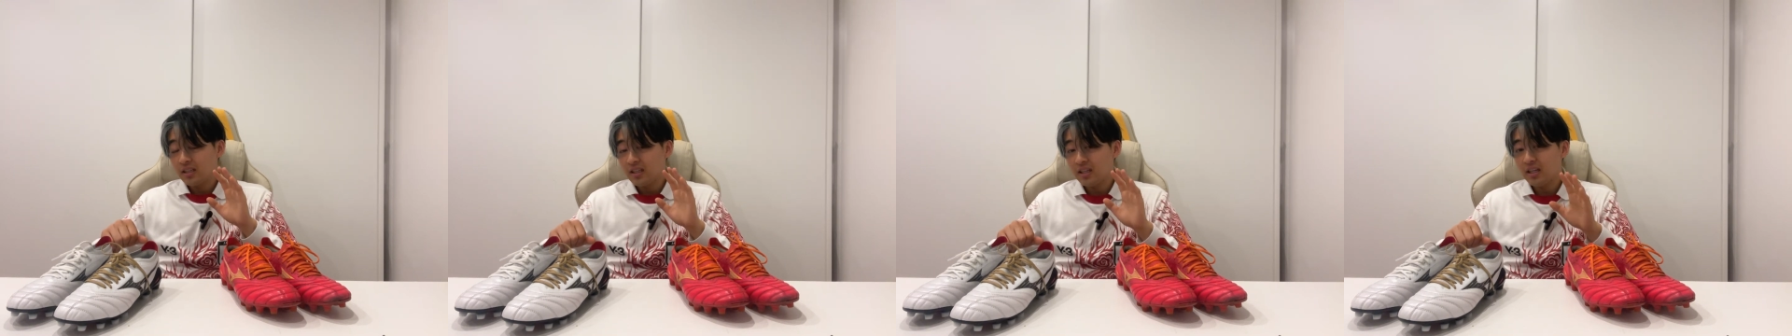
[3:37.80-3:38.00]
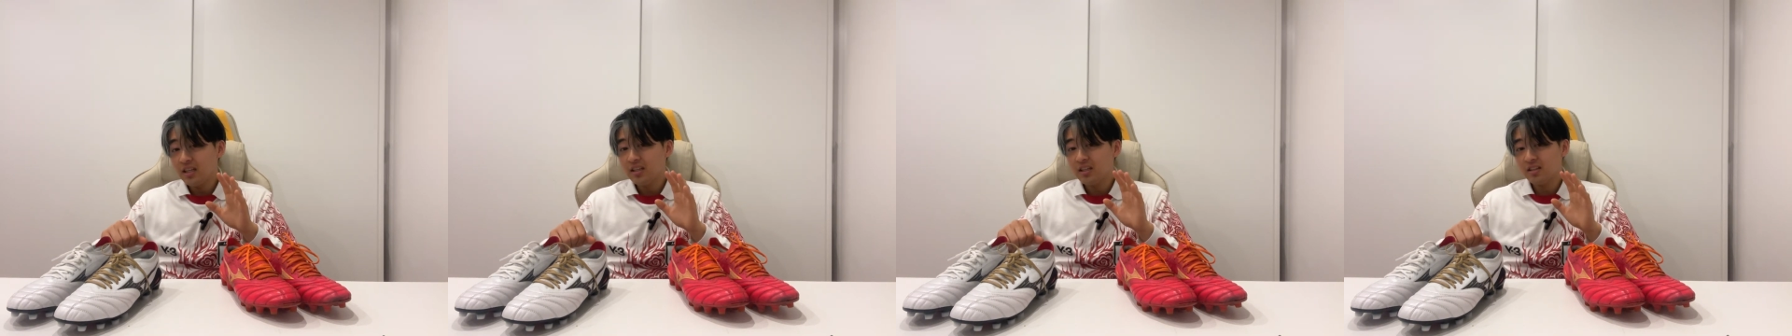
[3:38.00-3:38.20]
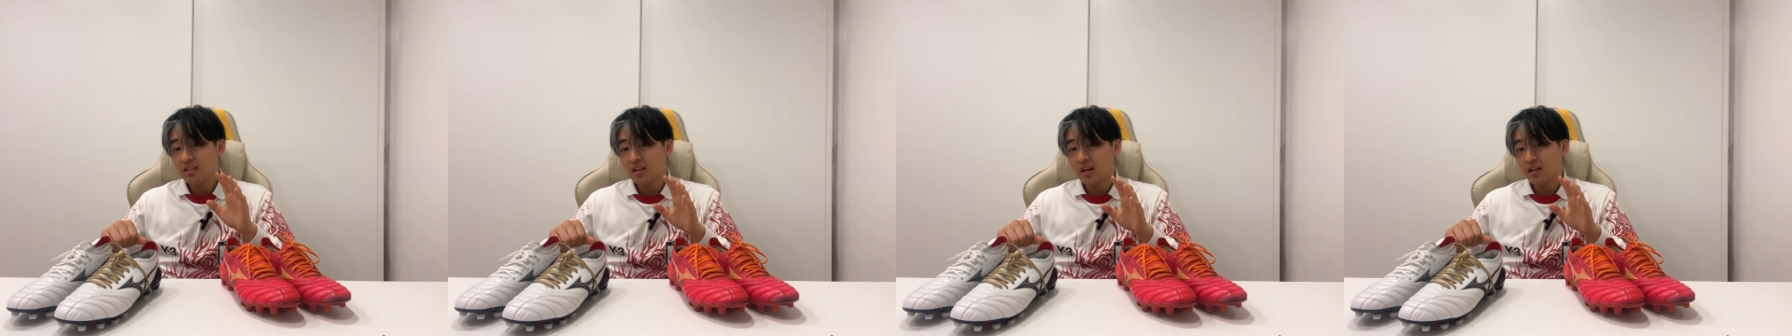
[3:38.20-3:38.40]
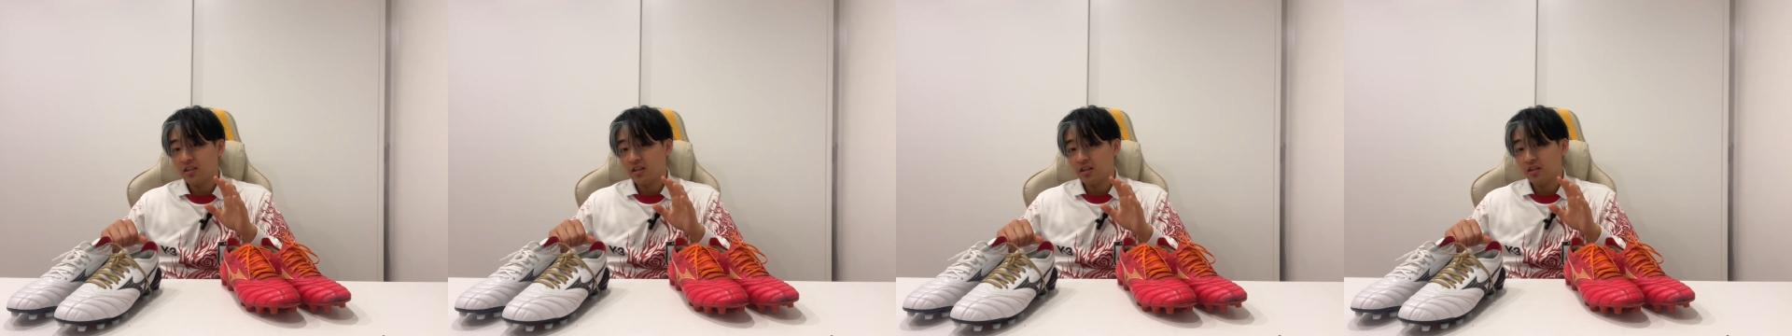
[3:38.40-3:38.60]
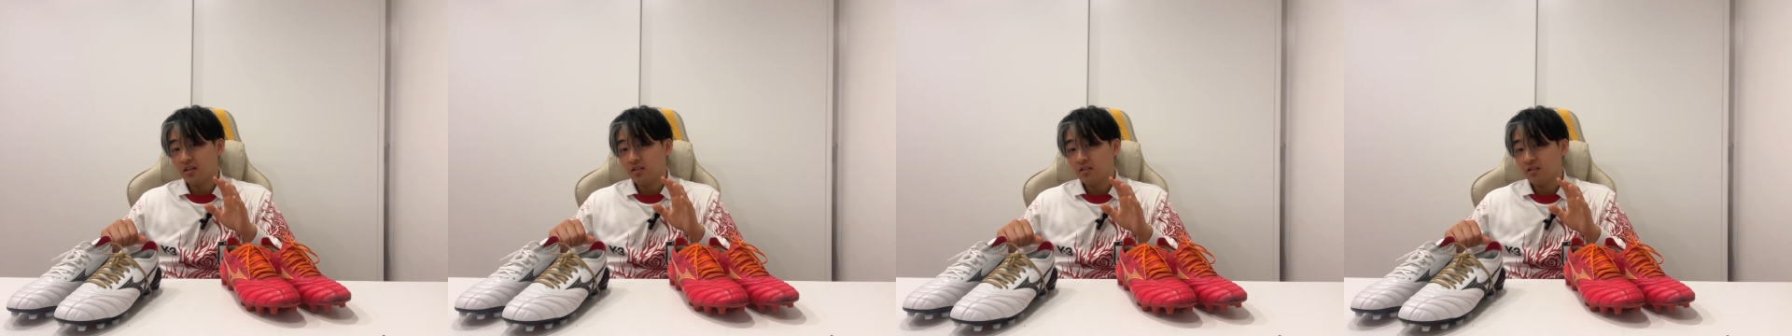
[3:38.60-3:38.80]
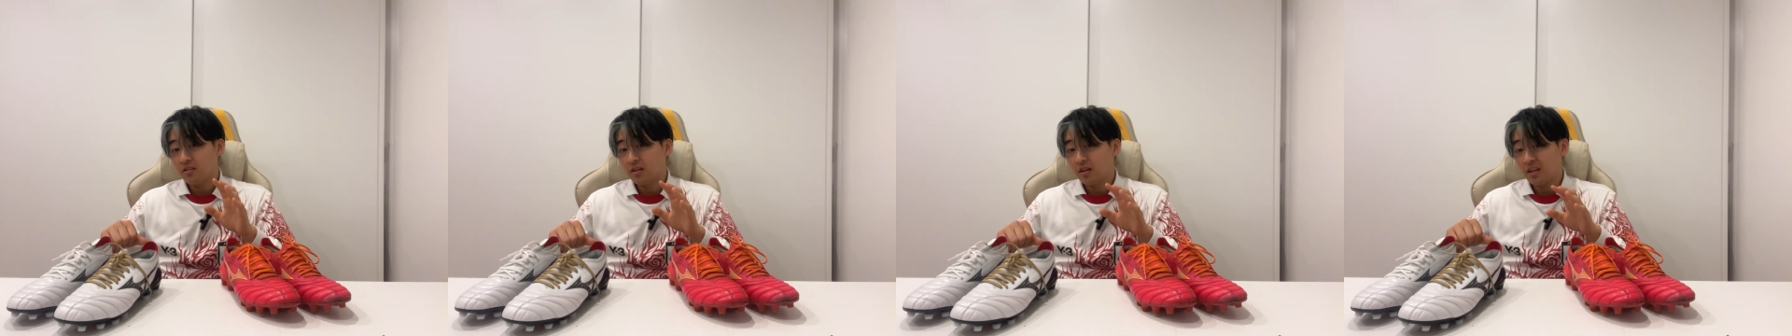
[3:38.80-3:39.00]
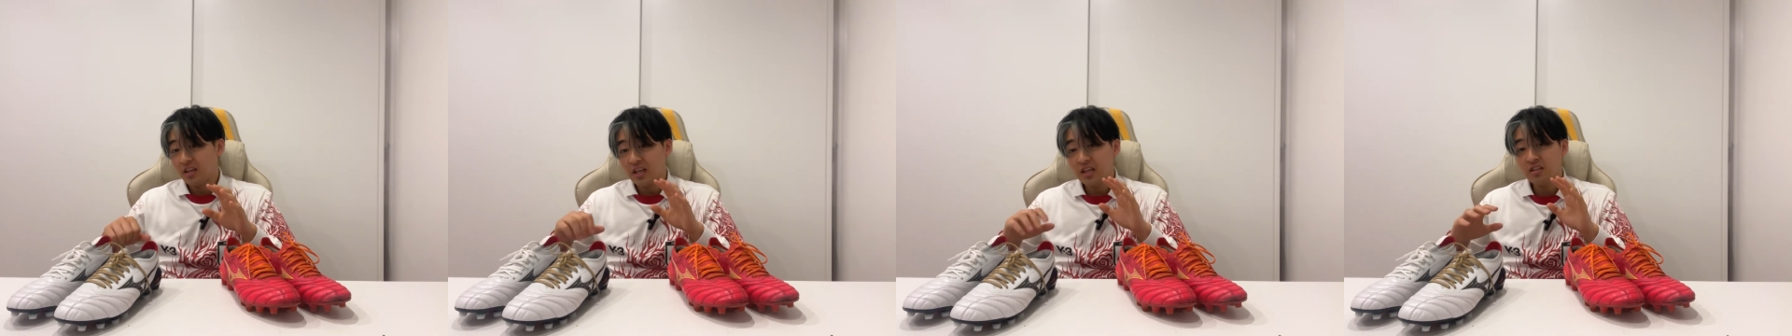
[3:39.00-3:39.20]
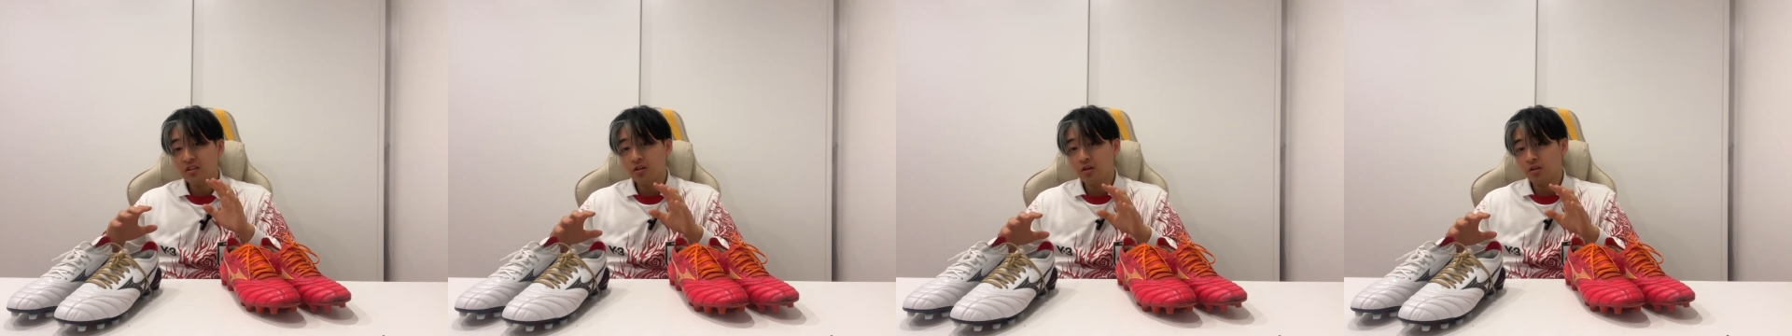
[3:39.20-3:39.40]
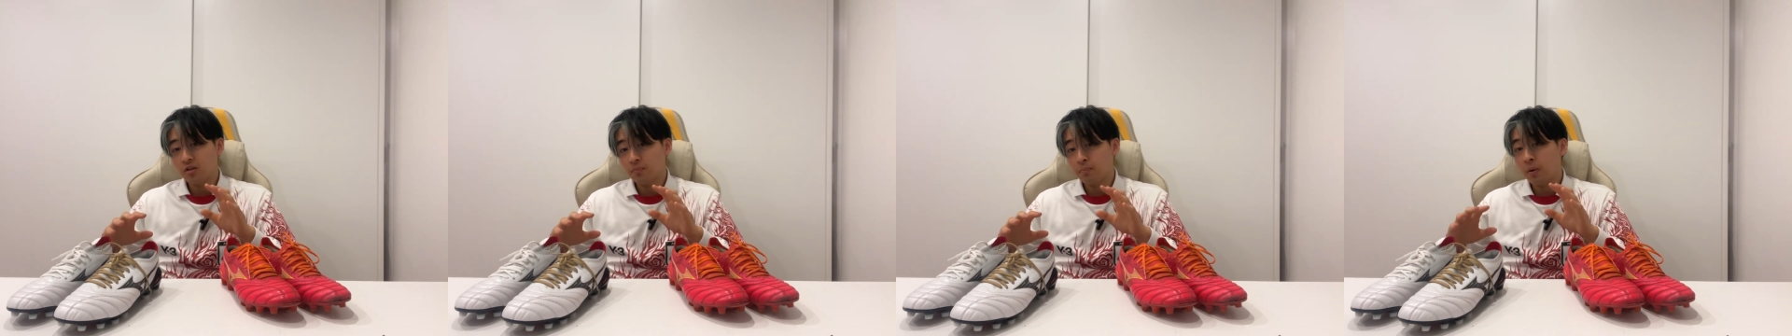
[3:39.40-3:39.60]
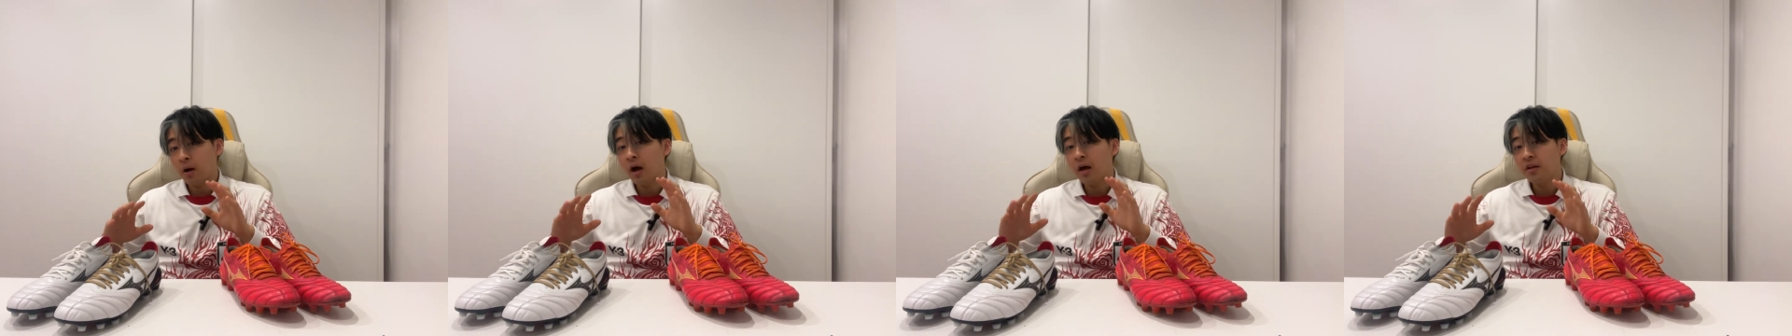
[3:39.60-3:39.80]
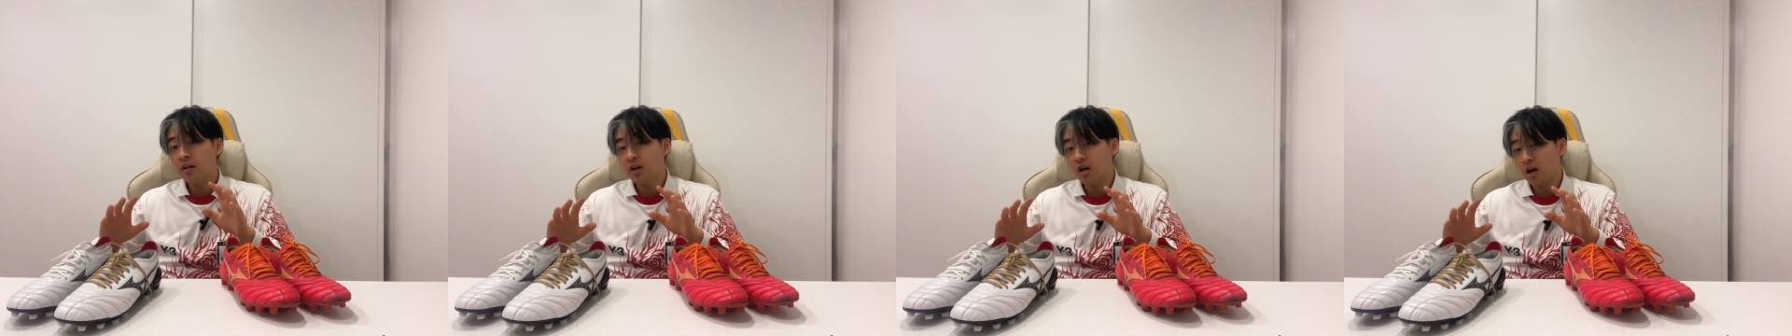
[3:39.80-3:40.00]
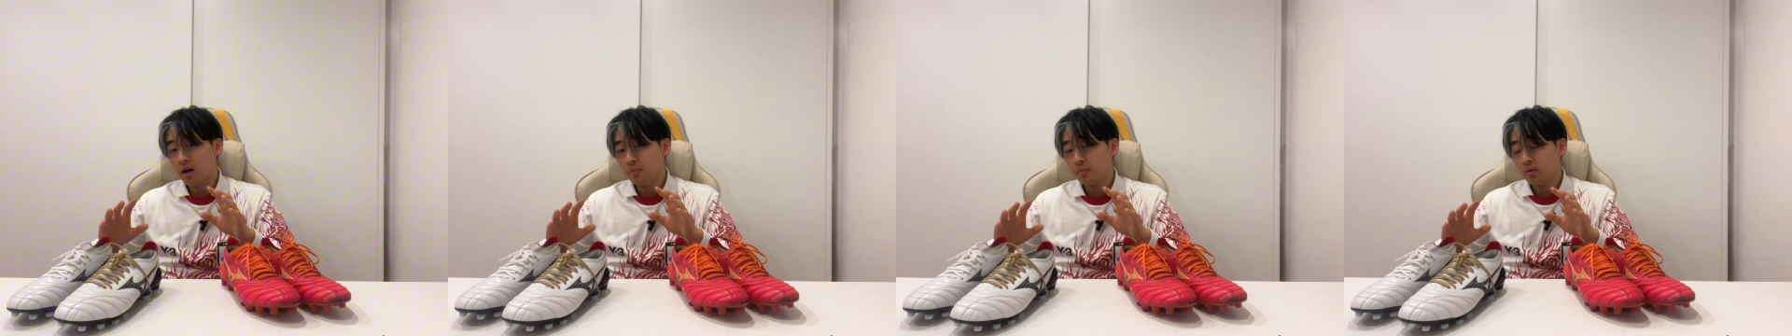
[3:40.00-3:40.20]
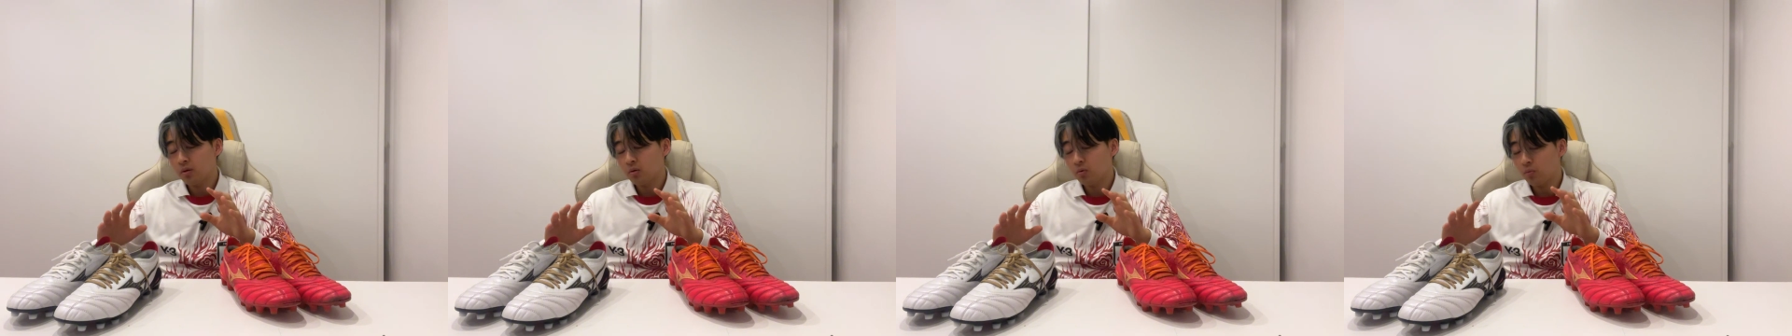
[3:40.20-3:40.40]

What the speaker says: he decided that he's going to partner up